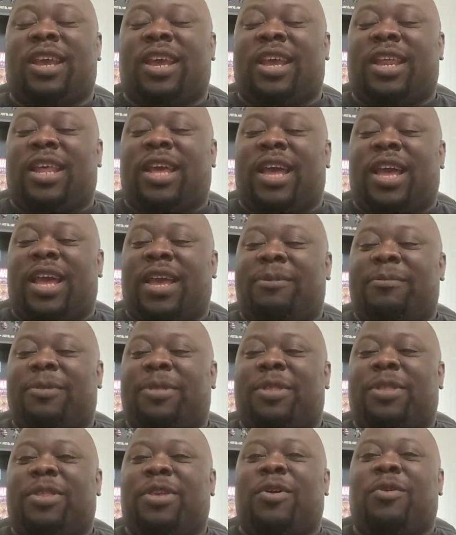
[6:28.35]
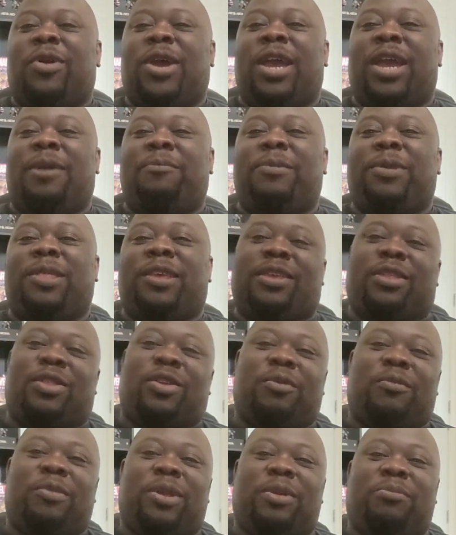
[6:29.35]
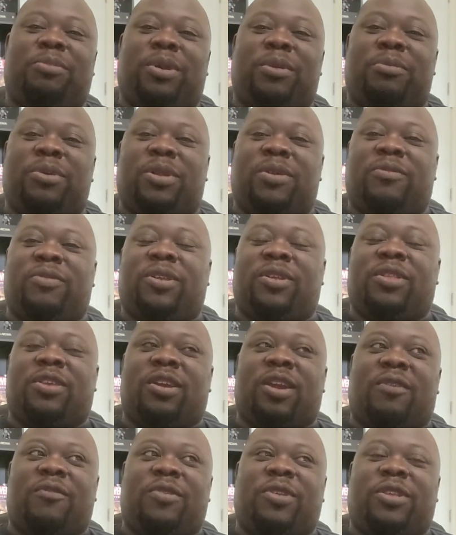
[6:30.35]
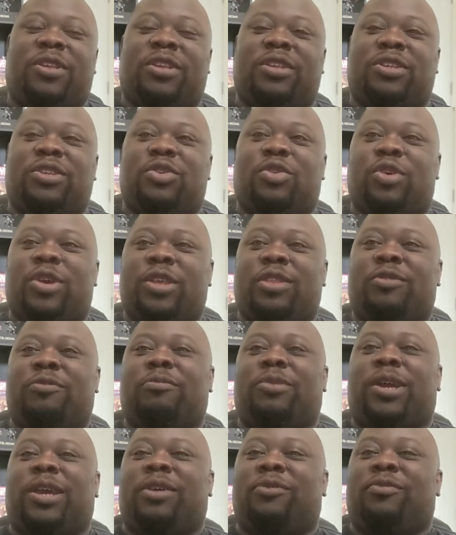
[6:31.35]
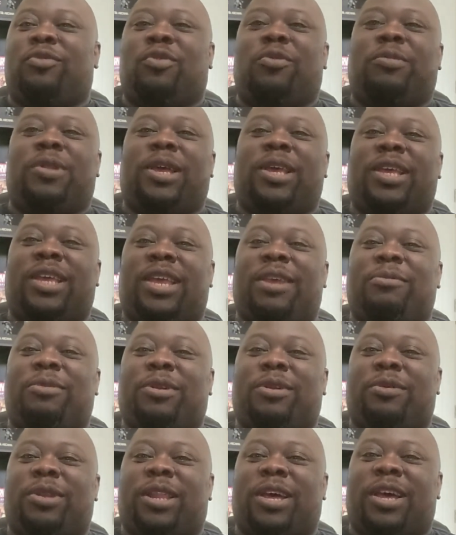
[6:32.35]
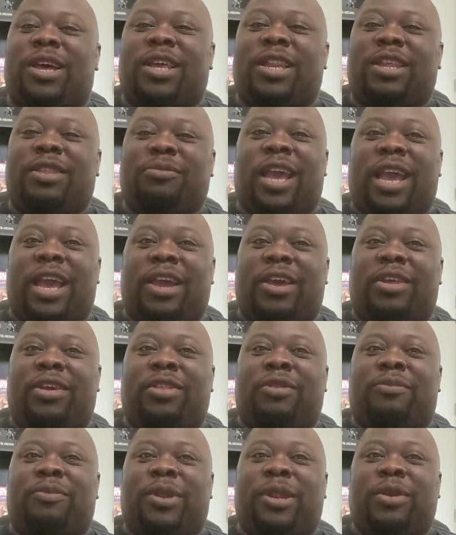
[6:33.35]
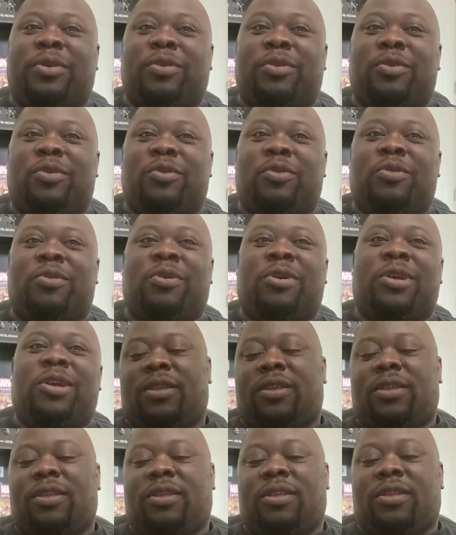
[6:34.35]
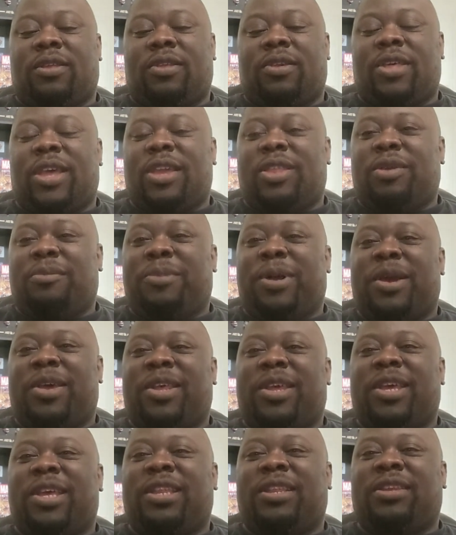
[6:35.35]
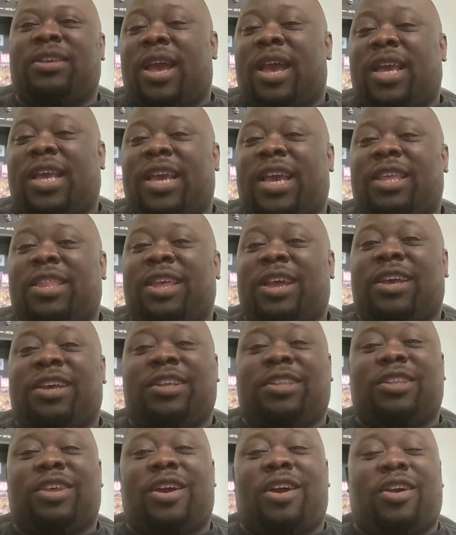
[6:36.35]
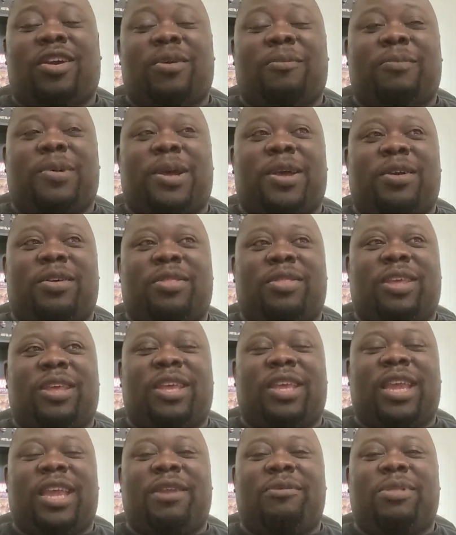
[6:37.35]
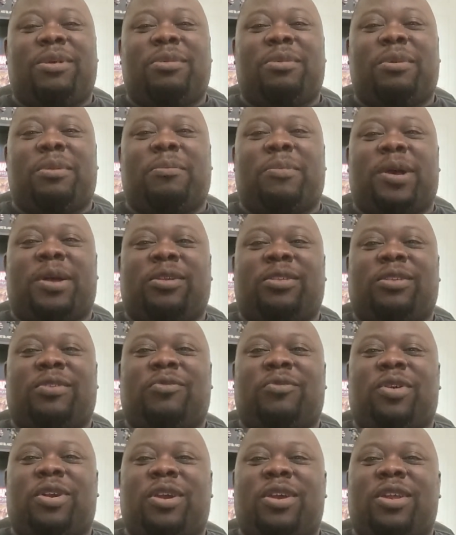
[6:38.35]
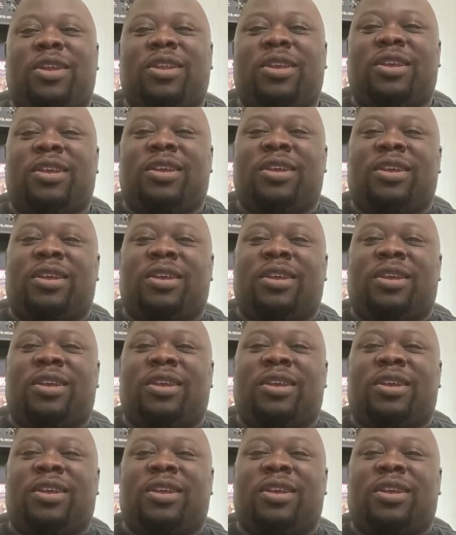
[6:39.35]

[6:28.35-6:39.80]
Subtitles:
And I am so happy that so many people have discovered the joys of playing role-playing games online. And it's pretty cool. So that's about it. I guess I could talk about the games I'm about to run.